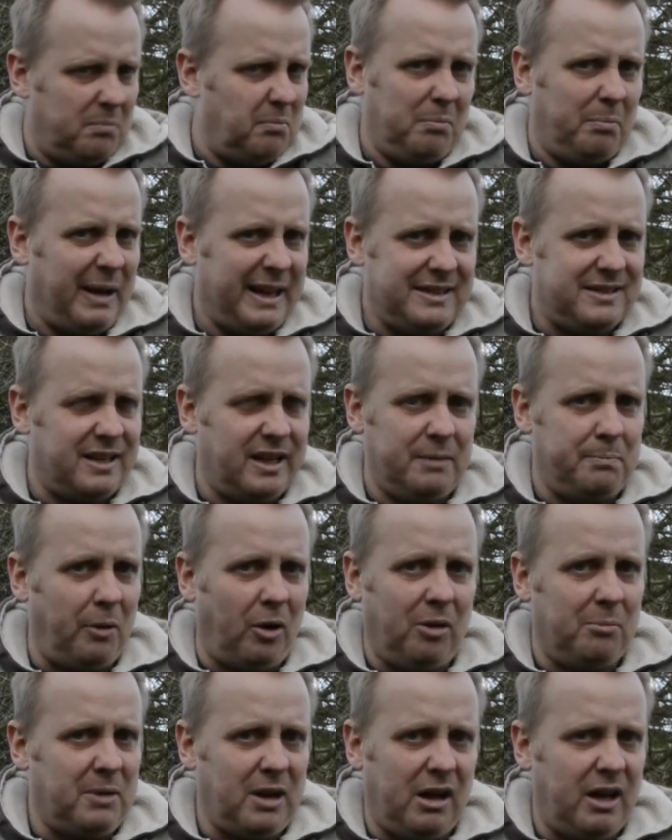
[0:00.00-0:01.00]
Basically,
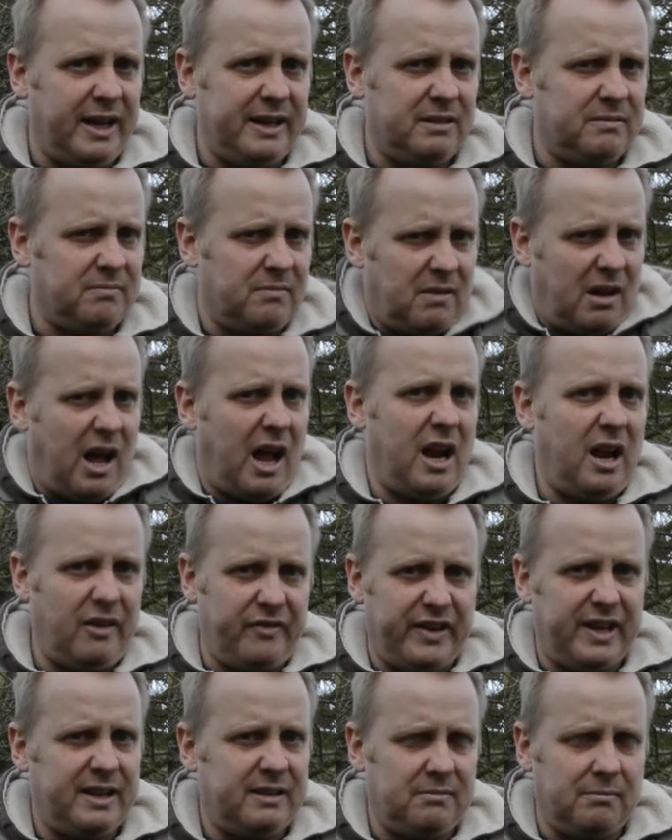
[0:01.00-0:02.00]
bottom line, I
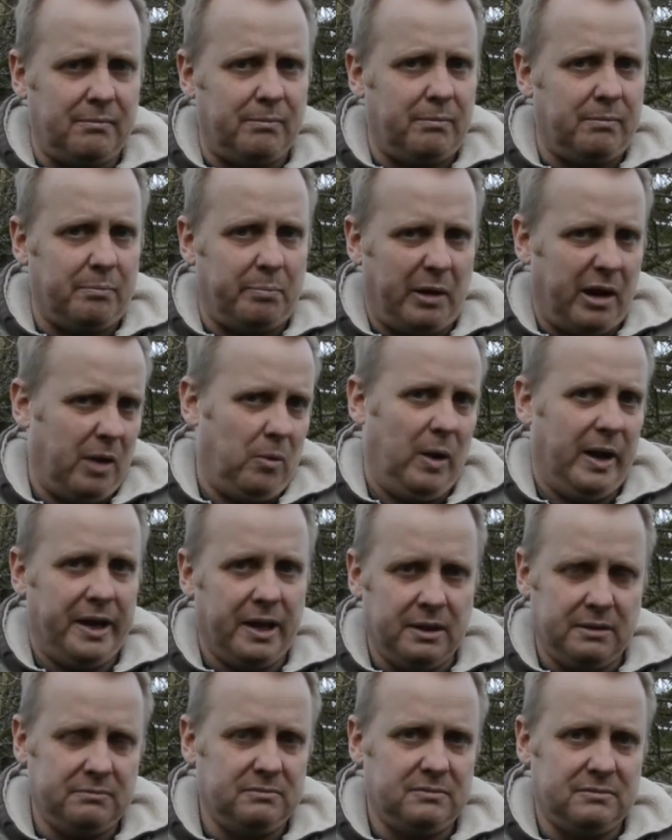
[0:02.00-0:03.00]
love it. Buy one.
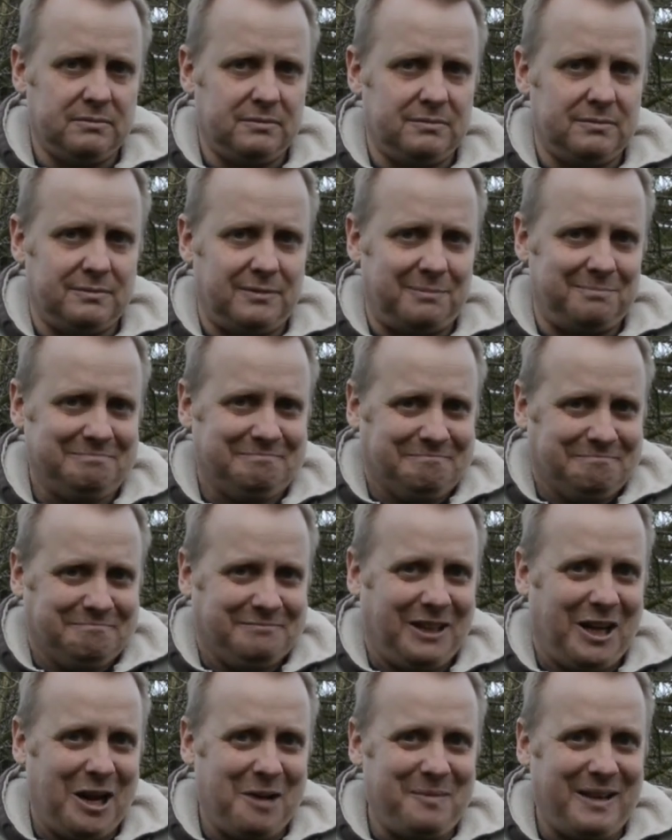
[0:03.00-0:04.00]

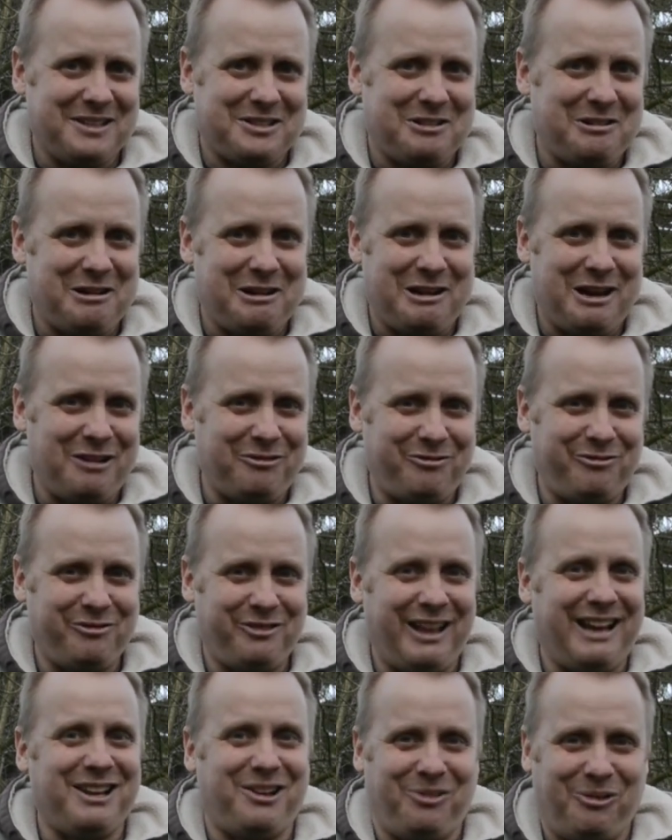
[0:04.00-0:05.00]
I hope that's good enough.
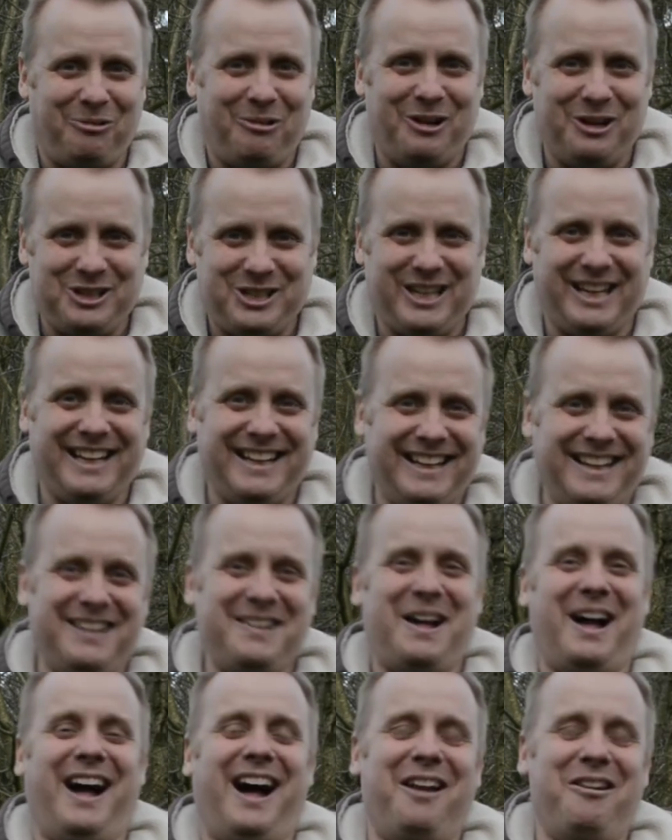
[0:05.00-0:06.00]
Thanks for watching.
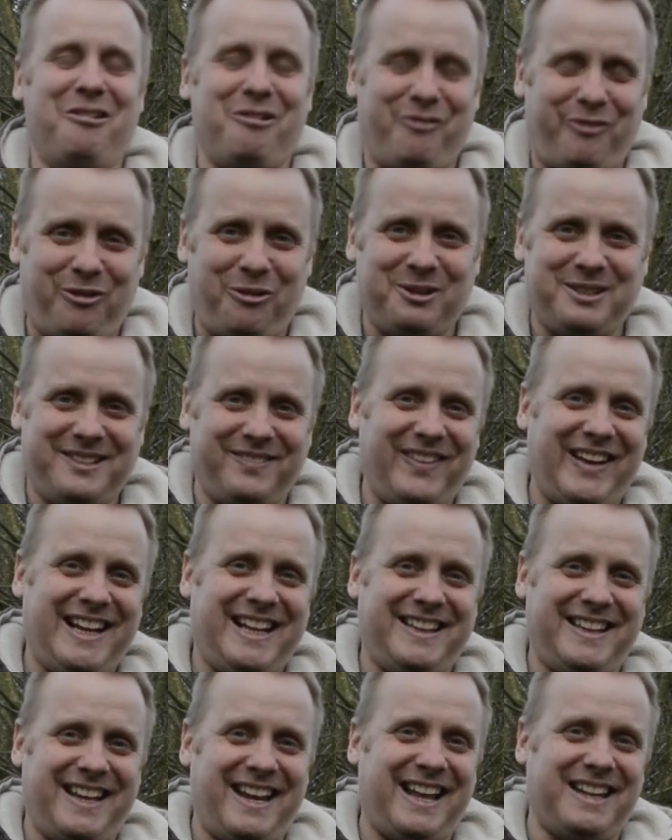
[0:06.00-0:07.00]
I look forward to
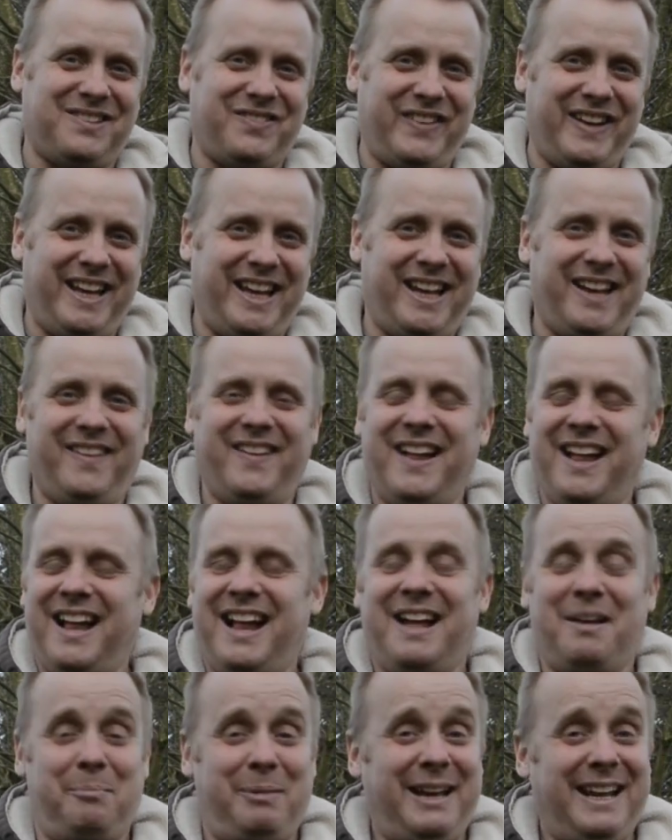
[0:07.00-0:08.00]
making the next video.
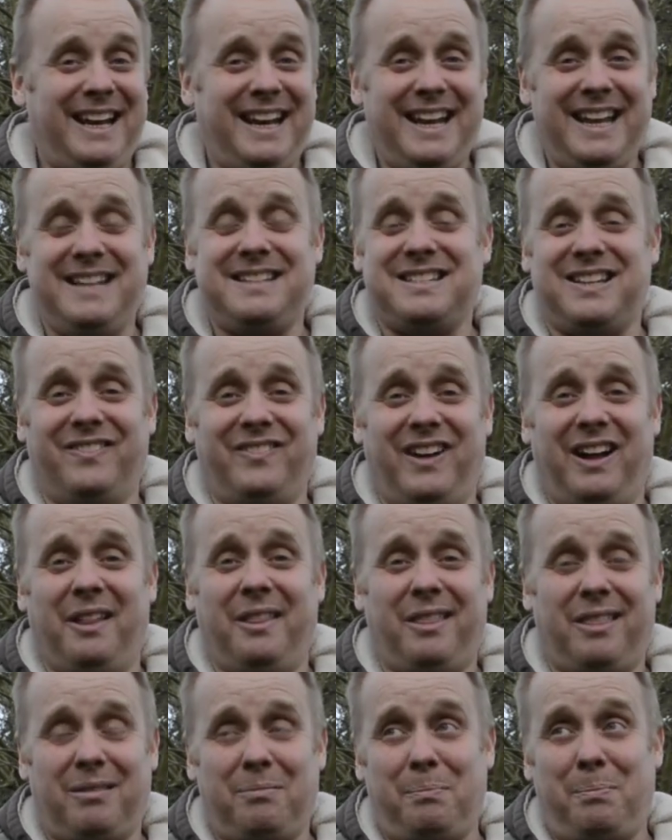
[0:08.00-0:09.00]
Be at least a
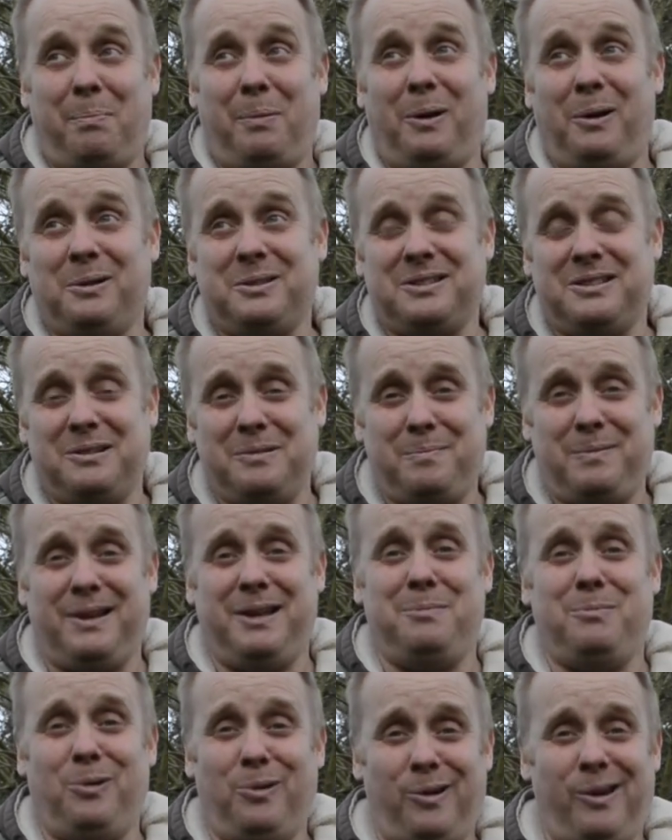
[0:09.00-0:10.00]
month,
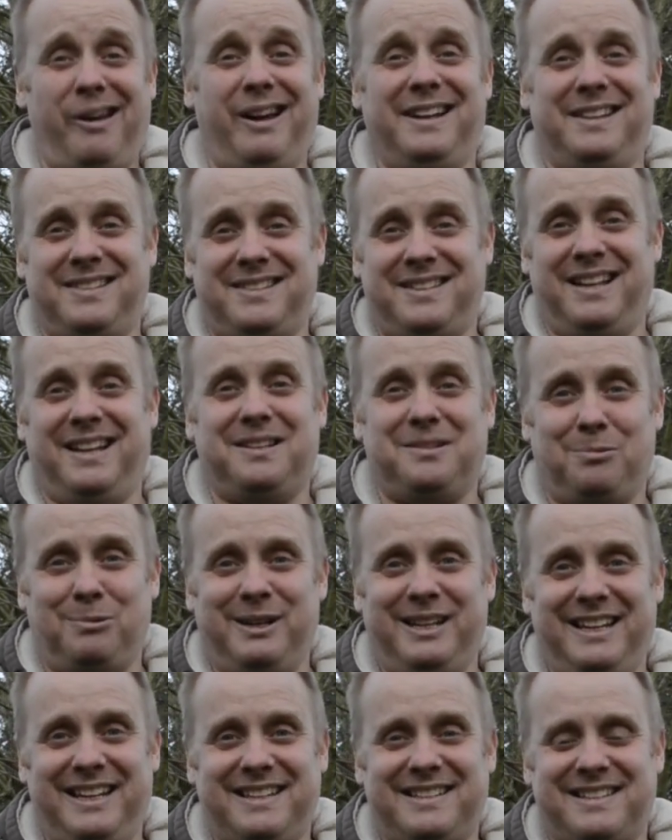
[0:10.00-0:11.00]
possibly more like 6
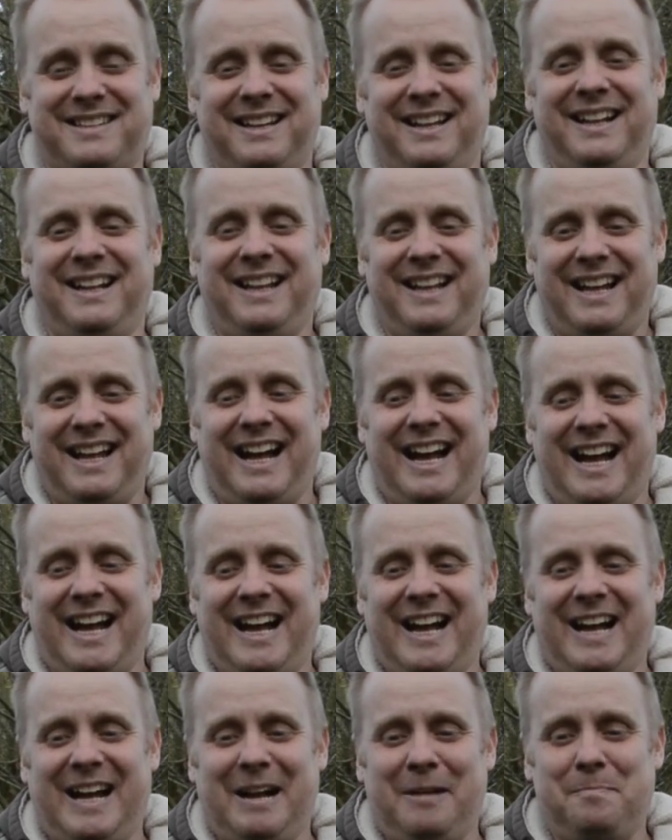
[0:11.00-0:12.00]
weeks.
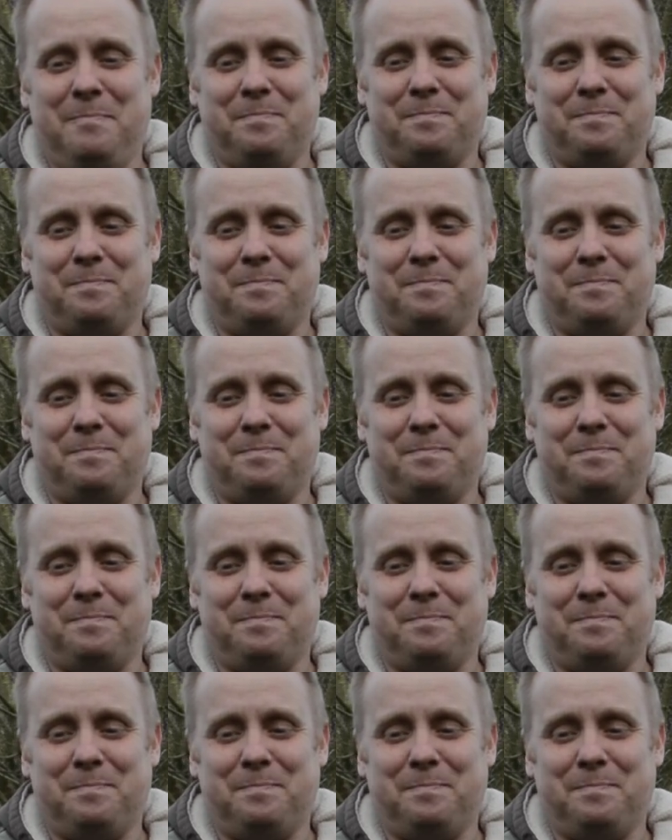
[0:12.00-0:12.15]
I